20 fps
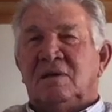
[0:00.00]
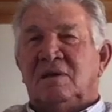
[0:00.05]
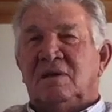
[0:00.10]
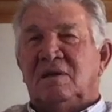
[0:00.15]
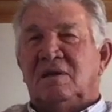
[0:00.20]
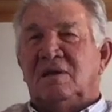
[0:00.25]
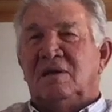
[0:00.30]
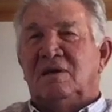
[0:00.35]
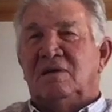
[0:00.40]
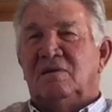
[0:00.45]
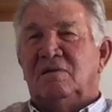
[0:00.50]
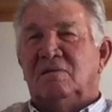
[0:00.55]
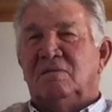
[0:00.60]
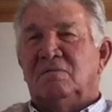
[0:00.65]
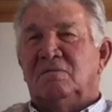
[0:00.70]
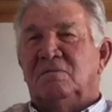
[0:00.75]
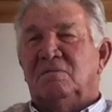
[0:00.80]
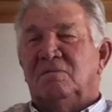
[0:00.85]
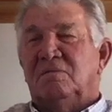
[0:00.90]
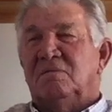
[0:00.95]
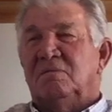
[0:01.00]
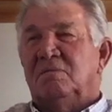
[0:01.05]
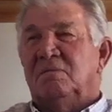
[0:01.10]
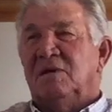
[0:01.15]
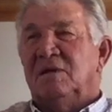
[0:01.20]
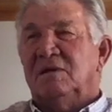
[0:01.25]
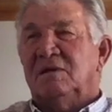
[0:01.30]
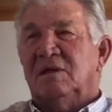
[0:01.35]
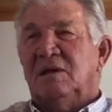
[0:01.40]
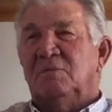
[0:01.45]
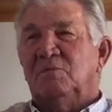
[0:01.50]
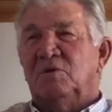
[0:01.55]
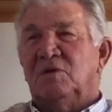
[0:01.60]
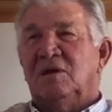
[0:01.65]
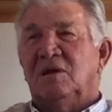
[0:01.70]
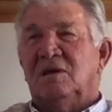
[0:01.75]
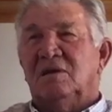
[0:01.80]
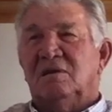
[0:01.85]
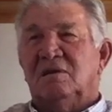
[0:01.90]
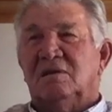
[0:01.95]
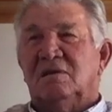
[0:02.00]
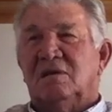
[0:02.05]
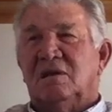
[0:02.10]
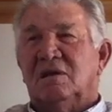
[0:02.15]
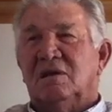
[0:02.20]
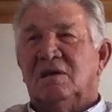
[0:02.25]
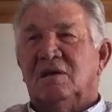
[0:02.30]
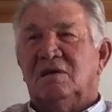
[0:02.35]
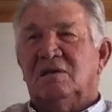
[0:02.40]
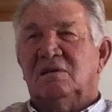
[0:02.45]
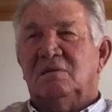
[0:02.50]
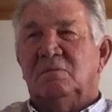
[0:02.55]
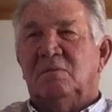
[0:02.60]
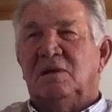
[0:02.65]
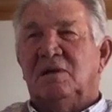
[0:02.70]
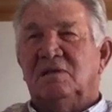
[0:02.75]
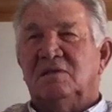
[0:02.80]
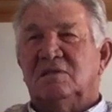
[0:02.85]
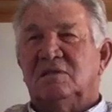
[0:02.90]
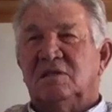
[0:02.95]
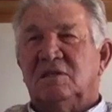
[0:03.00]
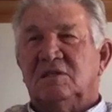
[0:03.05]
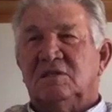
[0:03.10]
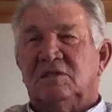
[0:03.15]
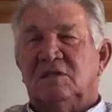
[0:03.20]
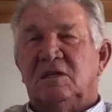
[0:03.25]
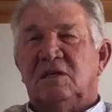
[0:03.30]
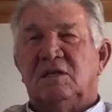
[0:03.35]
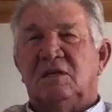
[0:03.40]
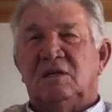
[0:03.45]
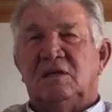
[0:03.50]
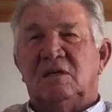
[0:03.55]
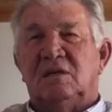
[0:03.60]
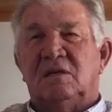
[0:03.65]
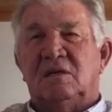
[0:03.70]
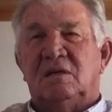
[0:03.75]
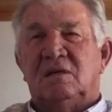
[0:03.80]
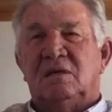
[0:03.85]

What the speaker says: Now, by the time I got to about 16,